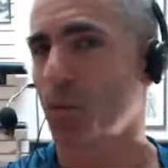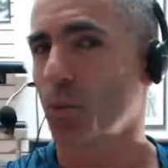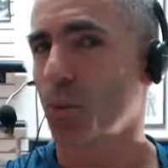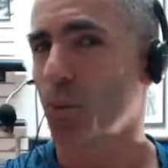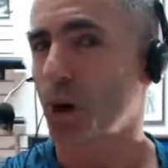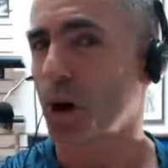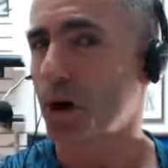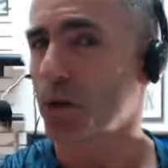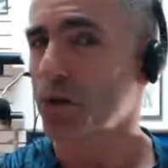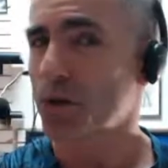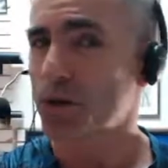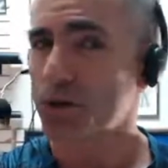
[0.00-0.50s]

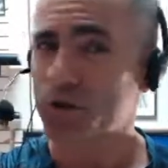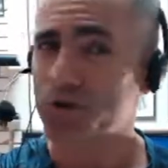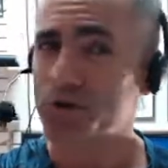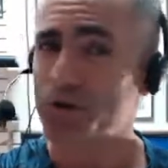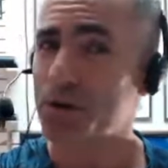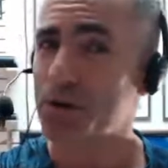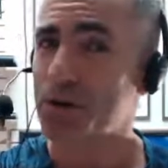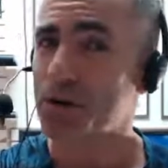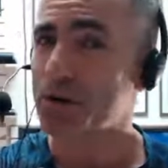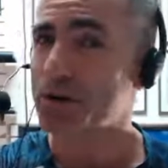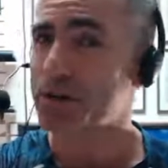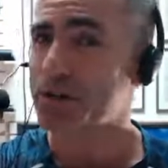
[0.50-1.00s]
Well, those
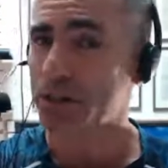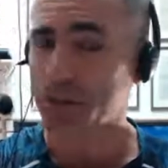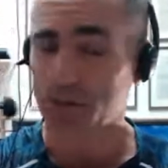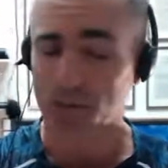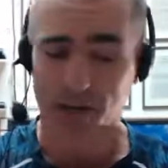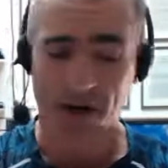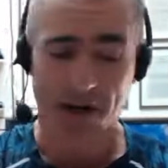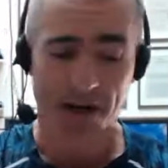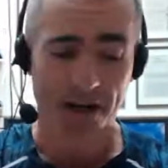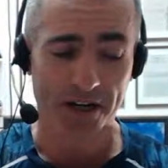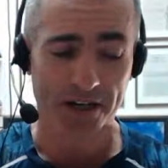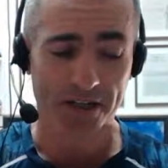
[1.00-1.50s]
figures they
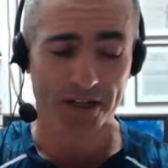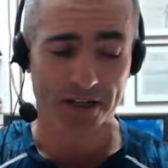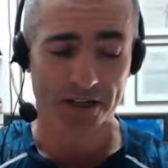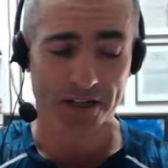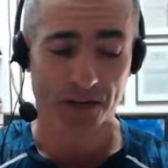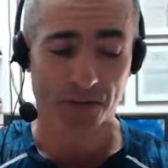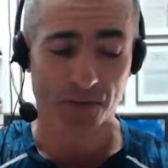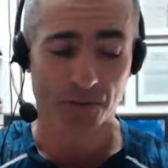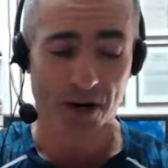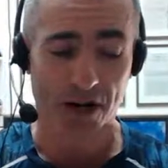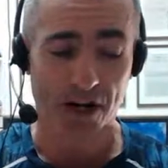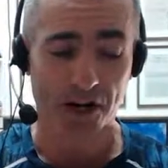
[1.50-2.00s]
range
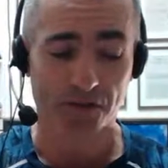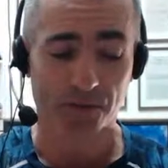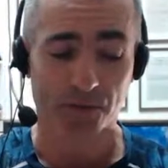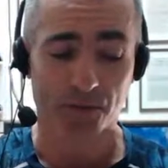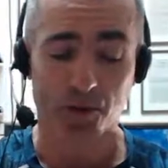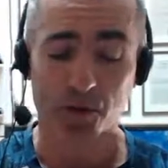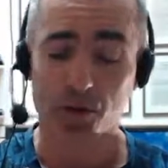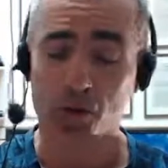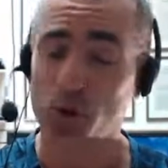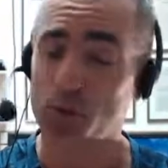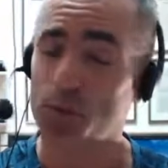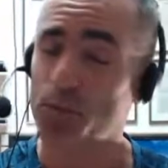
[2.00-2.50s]
said range
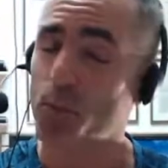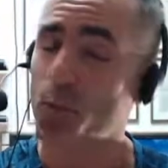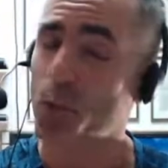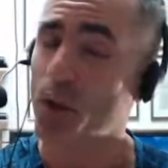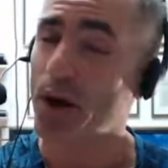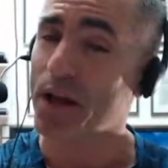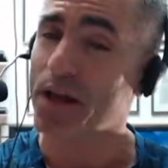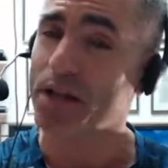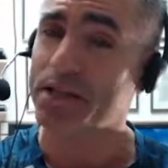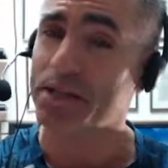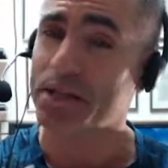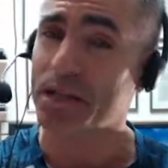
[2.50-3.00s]
from
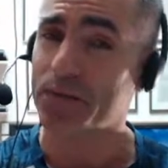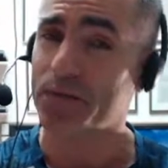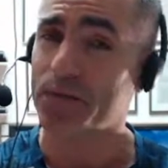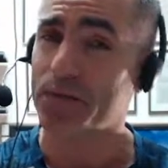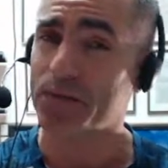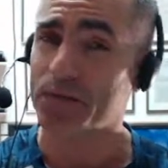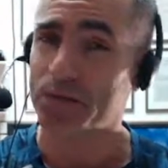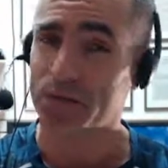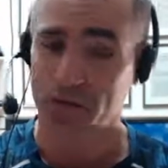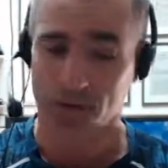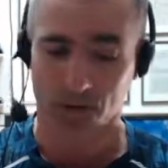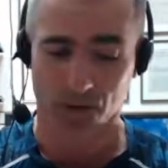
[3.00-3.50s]

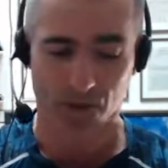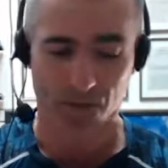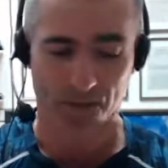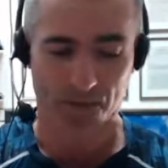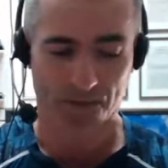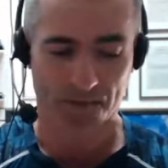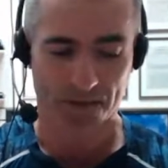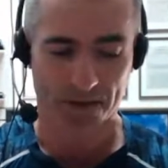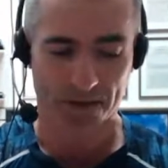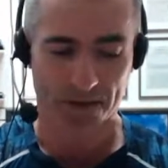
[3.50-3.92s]
2.72